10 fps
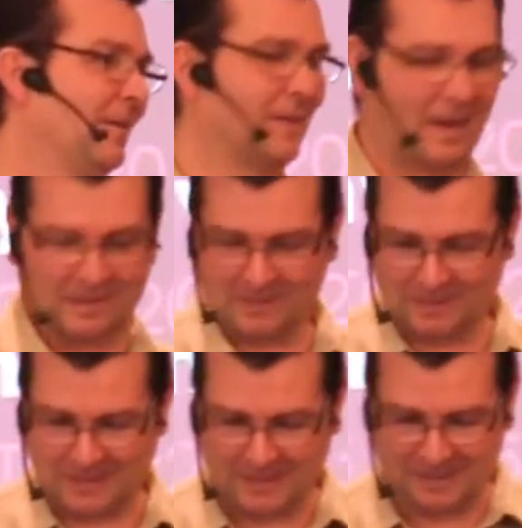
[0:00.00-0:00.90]
of
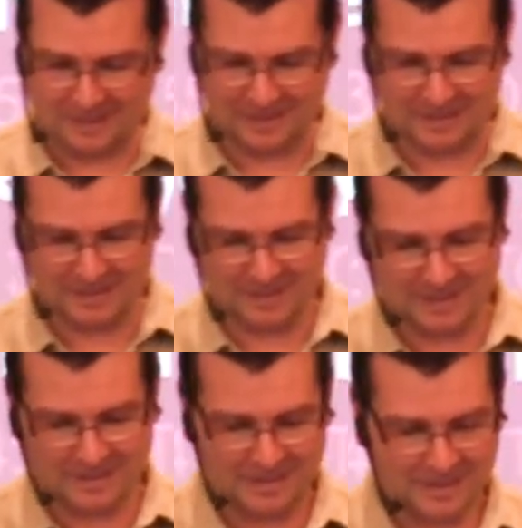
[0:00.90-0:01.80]
Galilee
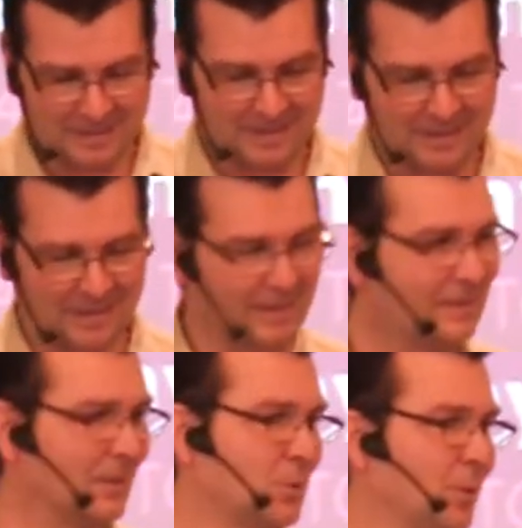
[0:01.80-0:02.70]

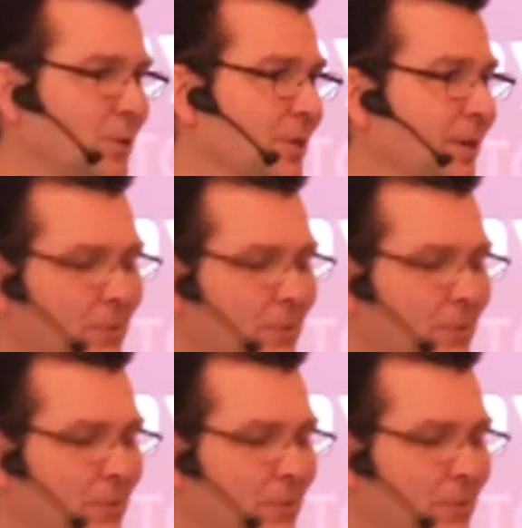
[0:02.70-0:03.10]
into this region,